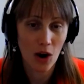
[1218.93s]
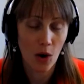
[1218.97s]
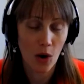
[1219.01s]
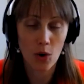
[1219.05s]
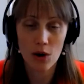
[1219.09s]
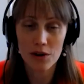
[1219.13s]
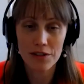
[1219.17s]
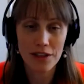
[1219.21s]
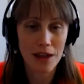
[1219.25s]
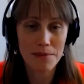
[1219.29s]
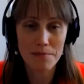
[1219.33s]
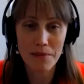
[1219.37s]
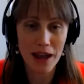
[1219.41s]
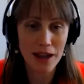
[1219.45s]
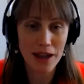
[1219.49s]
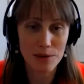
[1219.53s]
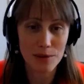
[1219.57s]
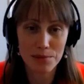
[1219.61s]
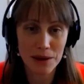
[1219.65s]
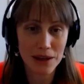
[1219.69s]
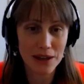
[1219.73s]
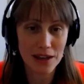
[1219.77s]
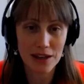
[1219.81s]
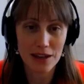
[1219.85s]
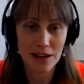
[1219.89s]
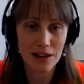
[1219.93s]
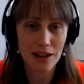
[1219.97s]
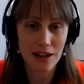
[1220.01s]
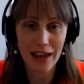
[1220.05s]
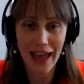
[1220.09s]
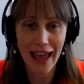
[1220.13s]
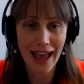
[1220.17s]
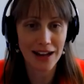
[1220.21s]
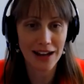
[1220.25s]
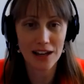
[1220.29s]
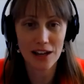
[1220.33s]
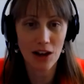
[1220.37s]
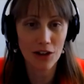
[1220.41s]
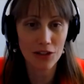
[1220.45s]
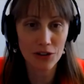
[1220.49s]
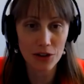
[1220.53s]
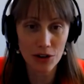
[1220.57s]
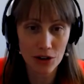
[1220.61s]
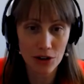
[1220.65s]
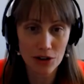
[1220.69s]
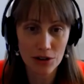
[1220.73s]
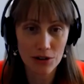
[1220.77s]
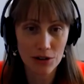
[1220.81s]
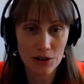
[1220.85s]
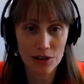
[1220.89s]
or they might be any other,
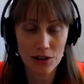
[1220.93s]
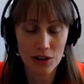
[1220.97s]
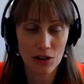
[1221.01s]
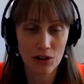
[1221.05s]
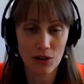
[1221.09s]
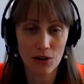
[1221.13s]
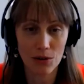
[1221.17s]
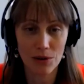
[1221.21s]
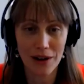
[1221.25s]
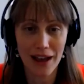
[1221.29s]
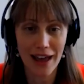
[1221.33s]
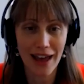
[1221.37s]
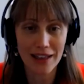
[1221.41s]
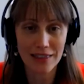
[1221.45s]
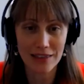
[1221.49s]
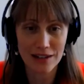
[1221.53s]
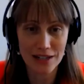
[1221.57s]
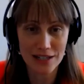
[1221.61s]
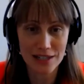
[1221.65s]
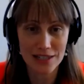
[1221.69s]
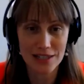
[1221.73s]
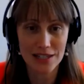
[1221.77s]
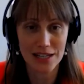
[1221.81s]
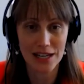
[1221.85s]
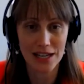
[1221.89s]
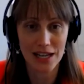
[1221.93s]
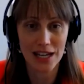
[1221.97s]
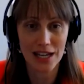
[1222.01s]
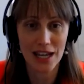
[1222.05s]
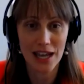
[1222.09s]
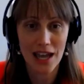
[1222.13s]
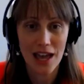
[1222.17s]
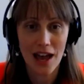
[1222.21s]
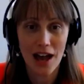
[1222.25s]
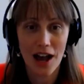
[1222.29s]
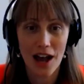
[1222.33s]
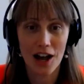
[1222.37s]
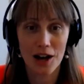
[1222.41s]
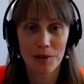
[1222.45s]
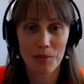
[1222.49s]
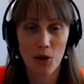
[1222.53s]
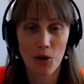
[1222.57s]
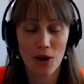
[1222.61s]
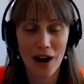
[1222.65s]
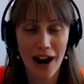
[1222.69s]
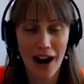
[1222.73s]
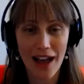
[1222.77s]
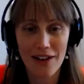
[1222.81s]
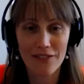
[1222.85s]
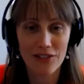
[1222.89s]
you know, ethnicity,
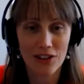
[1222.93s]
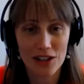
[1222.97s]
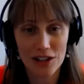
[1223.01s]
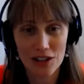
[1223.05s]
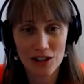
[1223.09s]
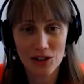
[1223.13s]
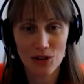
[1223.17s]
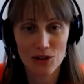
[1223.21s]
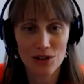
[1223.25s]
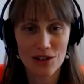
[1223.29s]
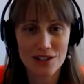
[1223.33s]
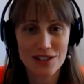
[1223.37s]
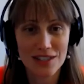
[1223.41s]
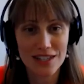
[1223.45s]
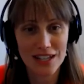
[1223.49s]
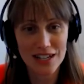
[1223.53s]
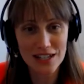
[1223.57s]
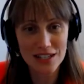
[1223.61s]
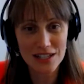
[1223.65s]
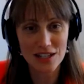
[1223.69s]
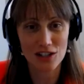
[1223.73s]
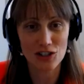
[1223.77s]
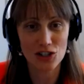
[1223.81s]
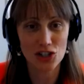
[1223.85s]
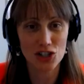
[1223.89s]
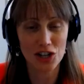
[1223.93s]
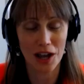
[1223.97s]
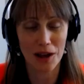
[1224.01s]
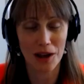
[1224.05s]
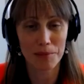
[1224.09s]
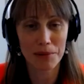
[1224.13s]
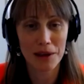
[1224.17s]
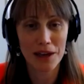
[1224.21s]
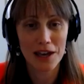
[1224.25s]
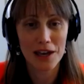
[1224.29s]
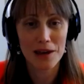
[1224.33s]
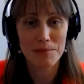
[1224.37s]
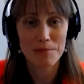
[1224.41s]
or have, you know, that citizenship.